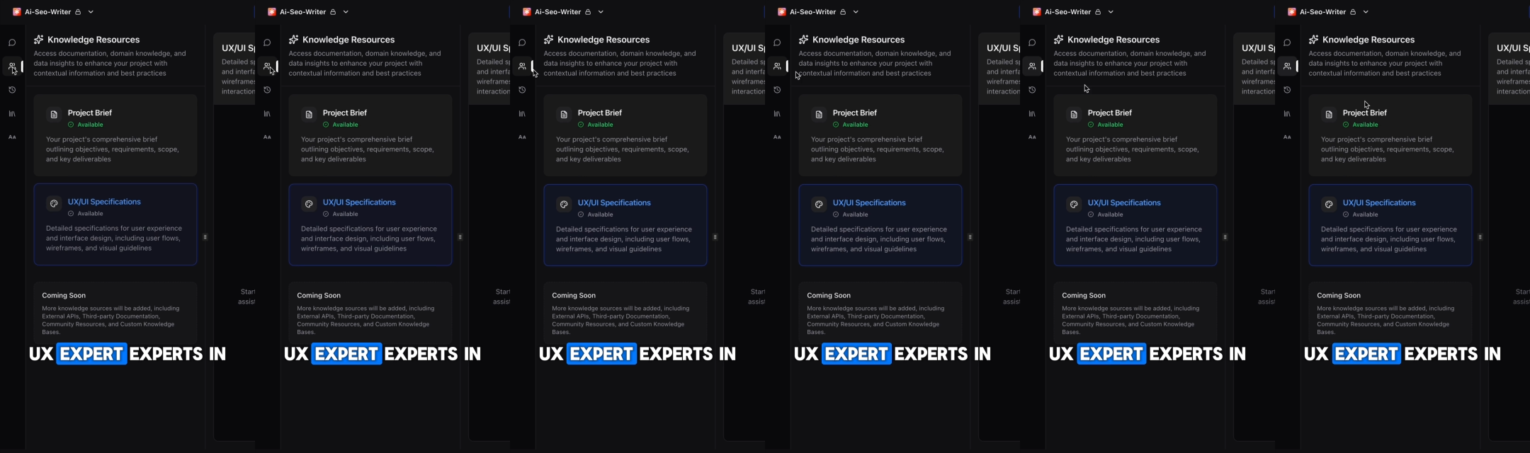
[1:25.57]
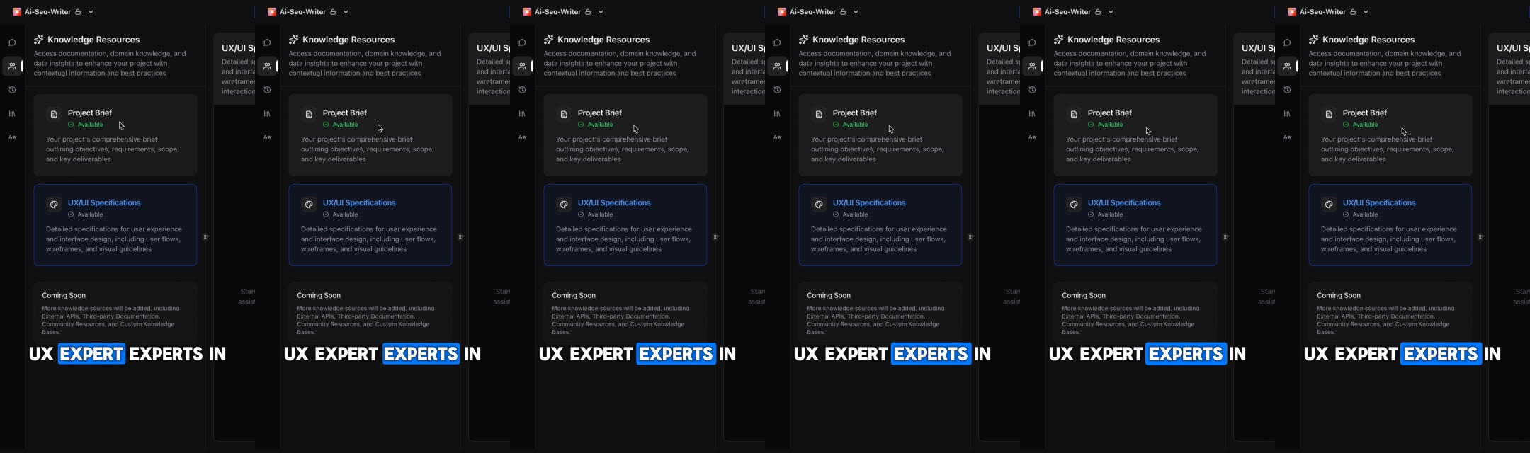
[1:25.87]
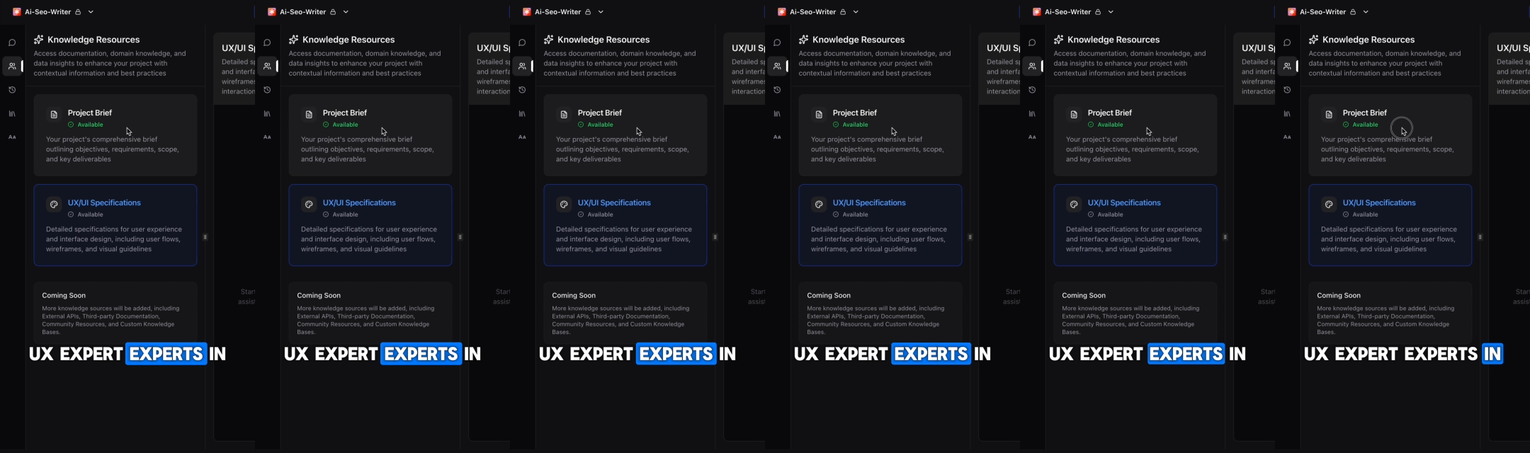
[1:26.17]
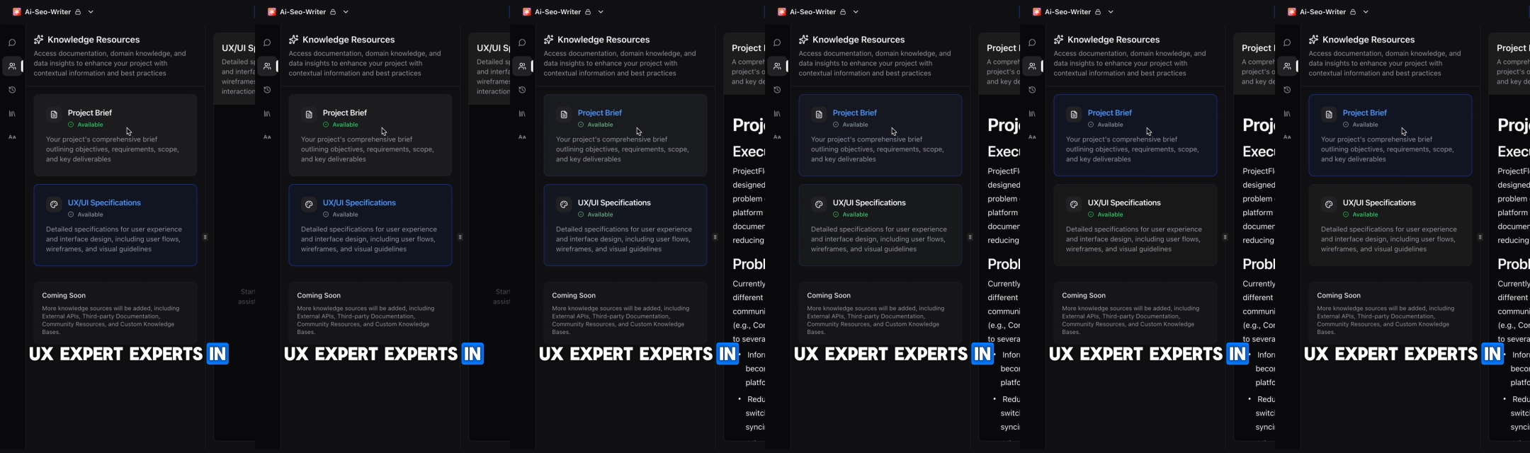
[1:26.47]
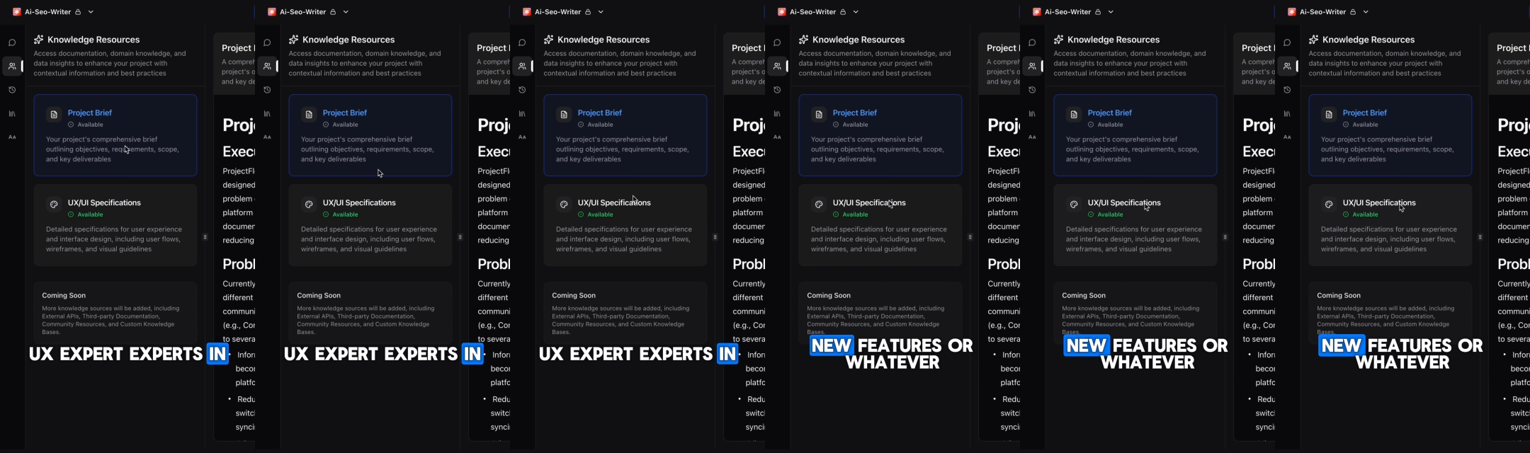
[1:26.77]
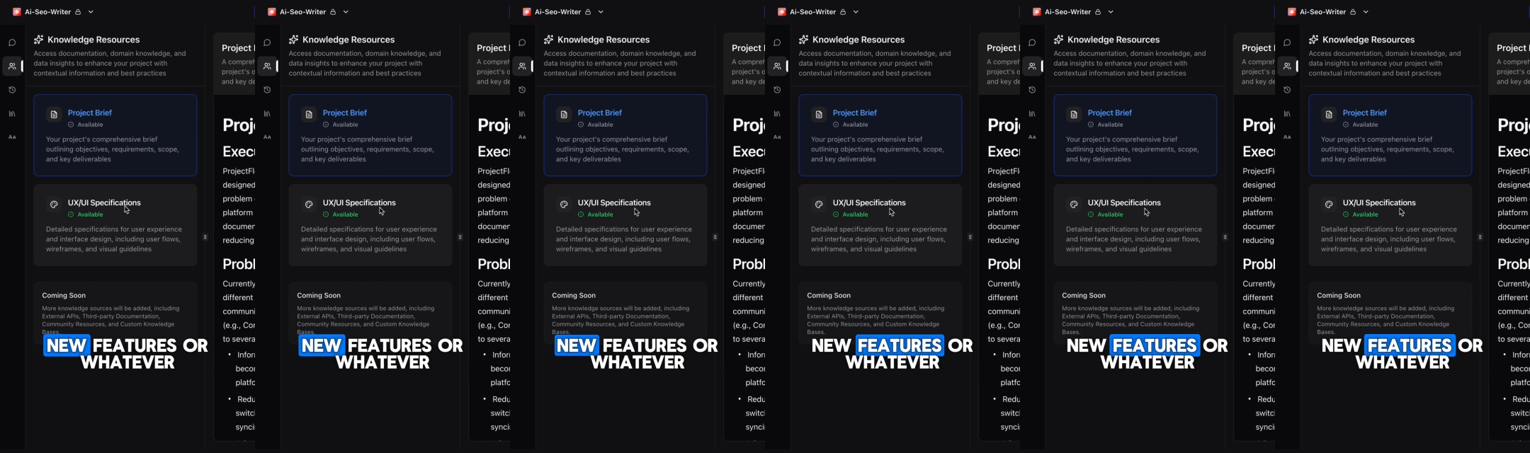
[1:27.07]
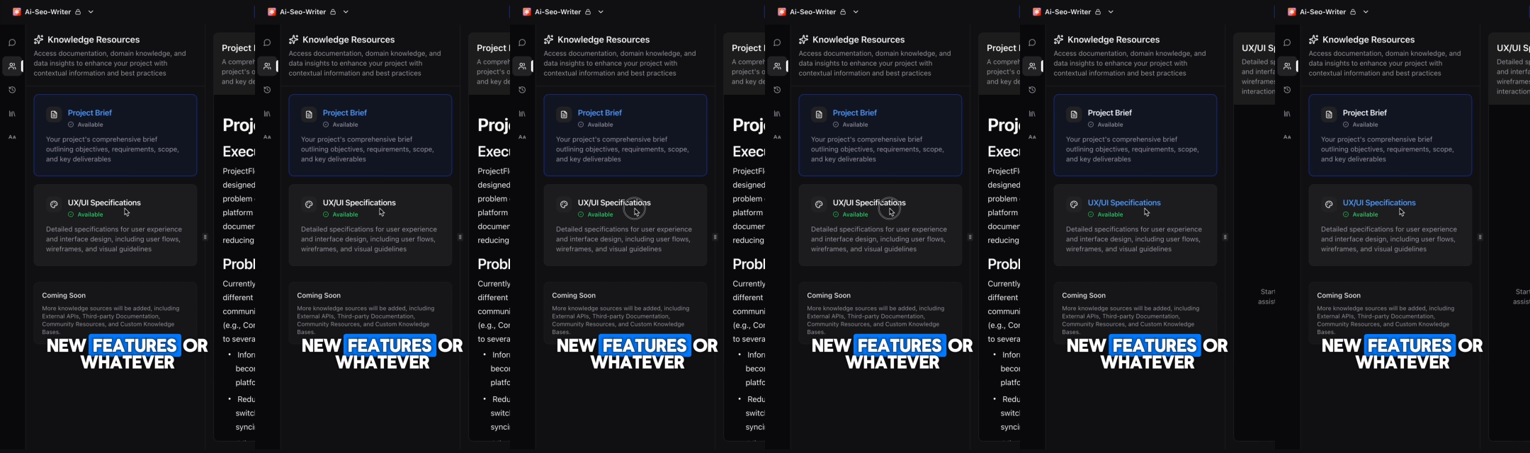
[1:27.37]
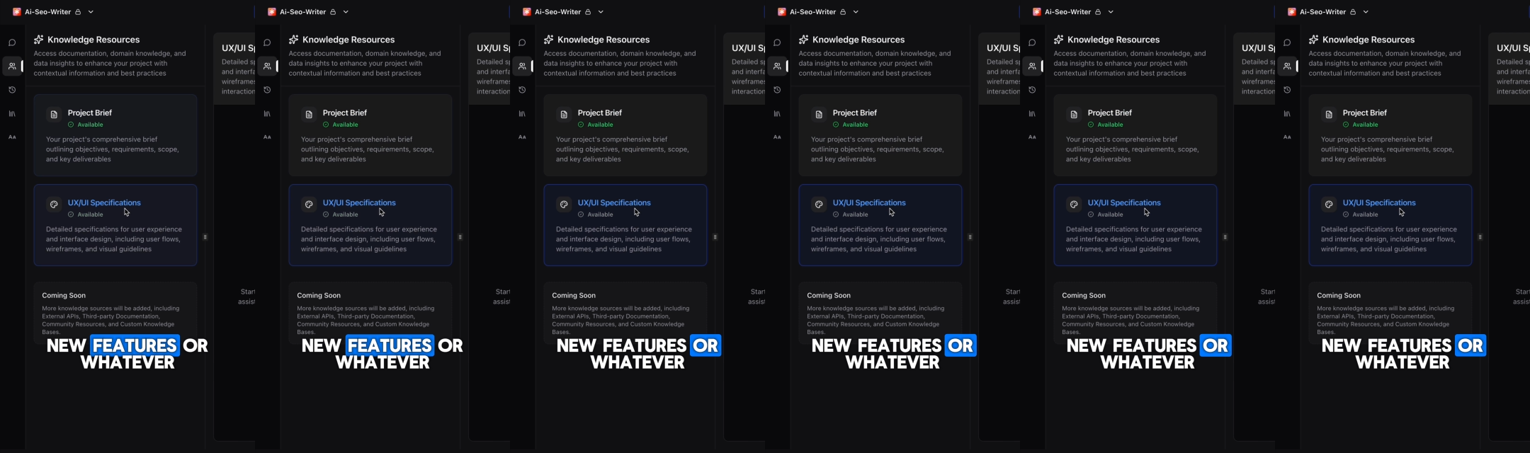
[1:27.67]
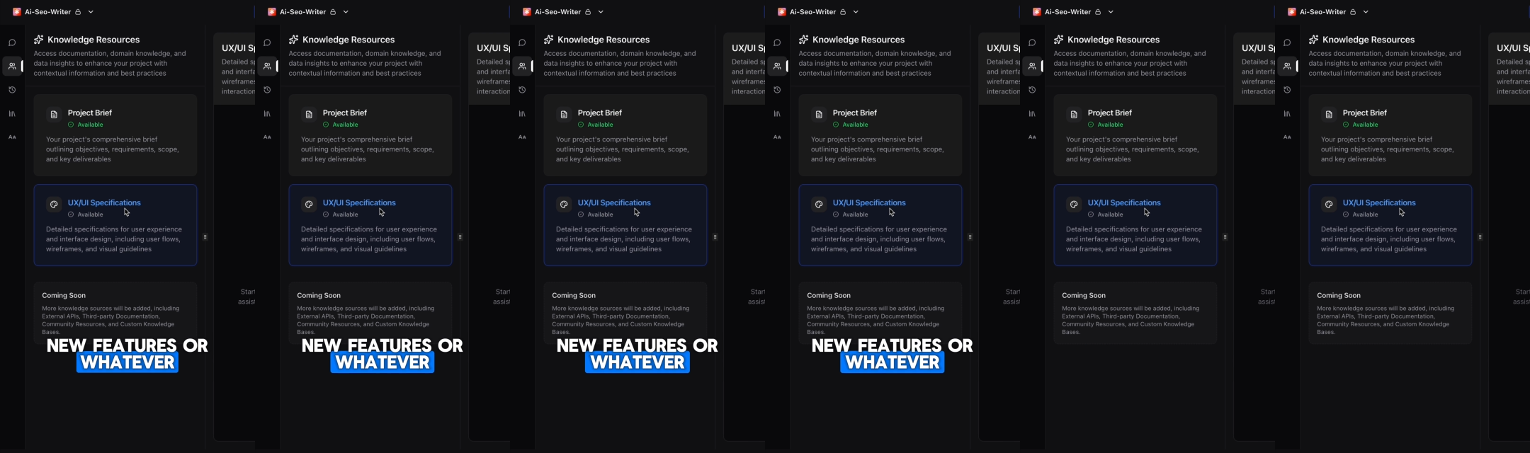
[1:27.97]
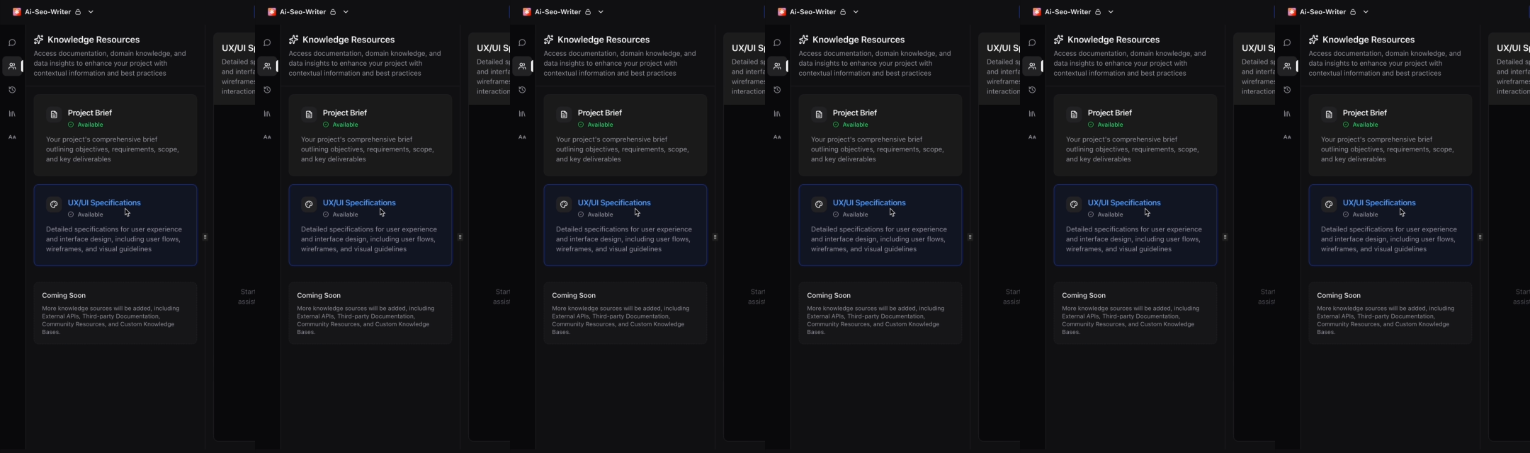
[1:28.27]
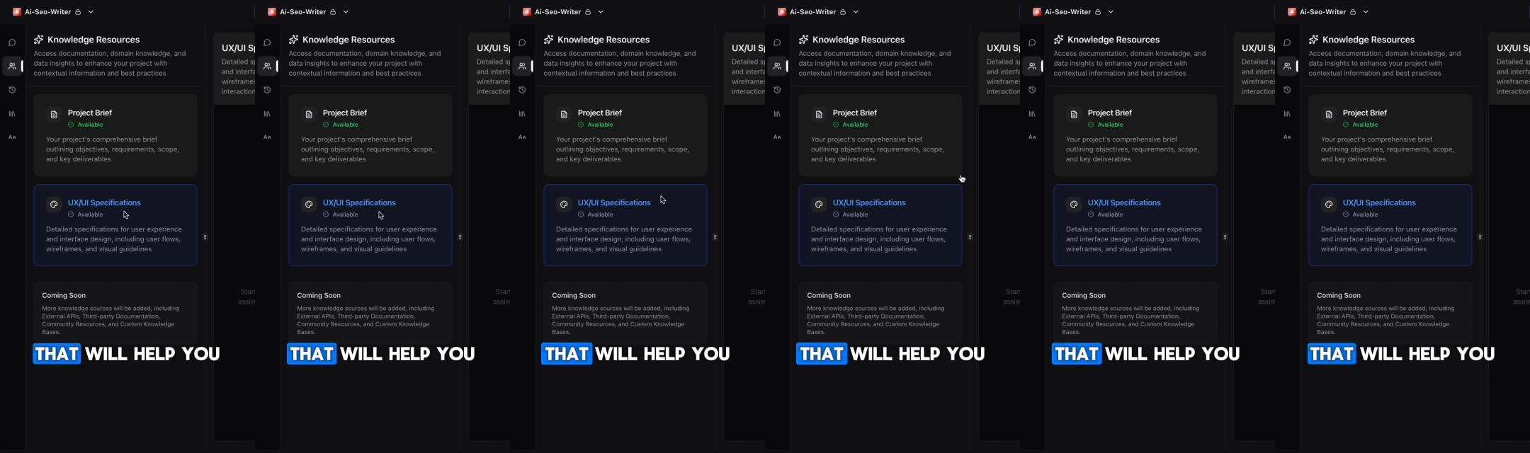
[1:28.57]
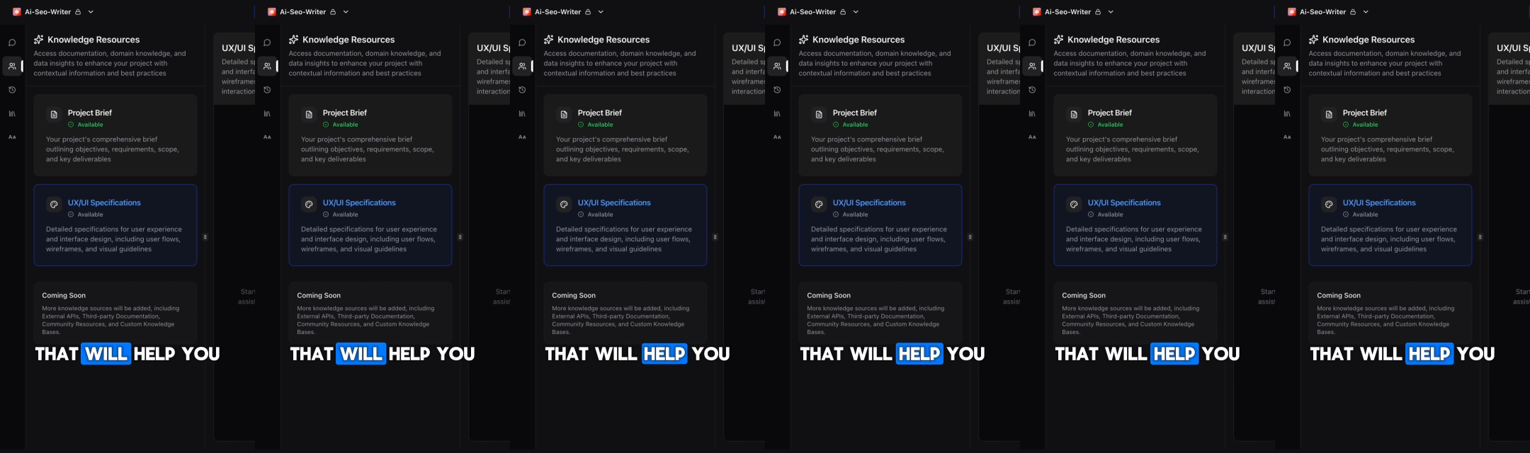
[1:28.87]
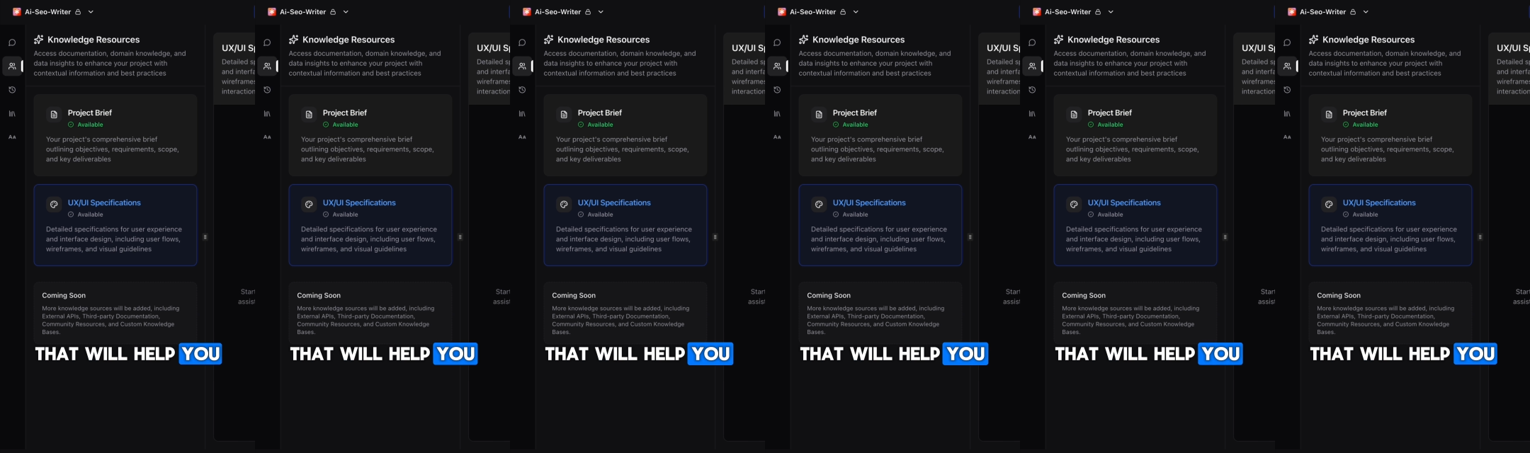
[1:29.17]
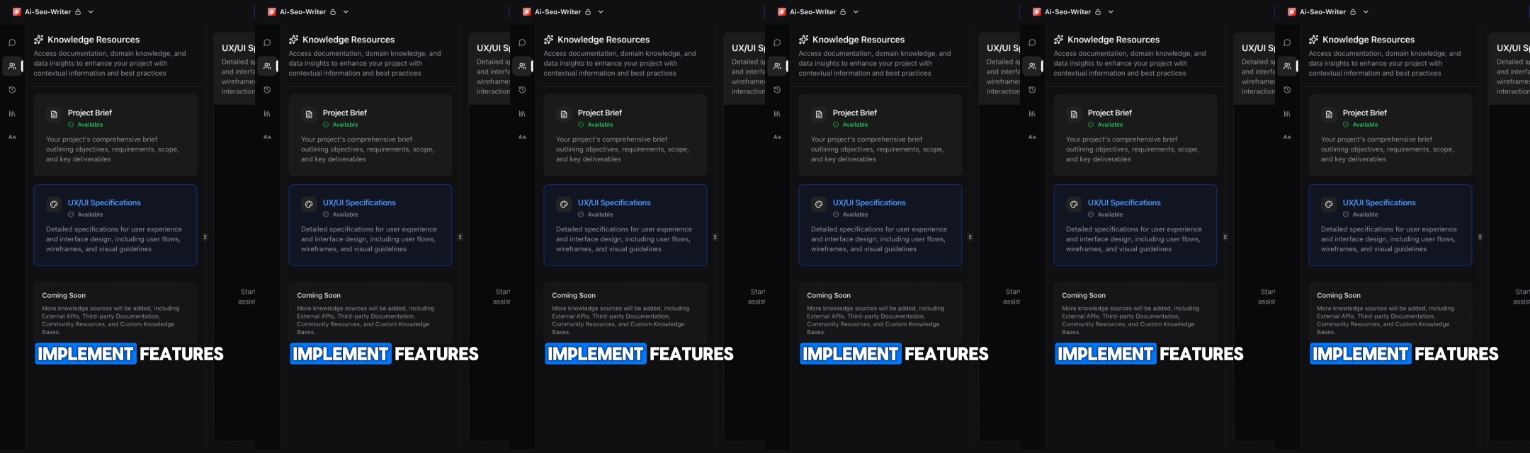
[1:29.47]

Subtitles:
(no speaker visible)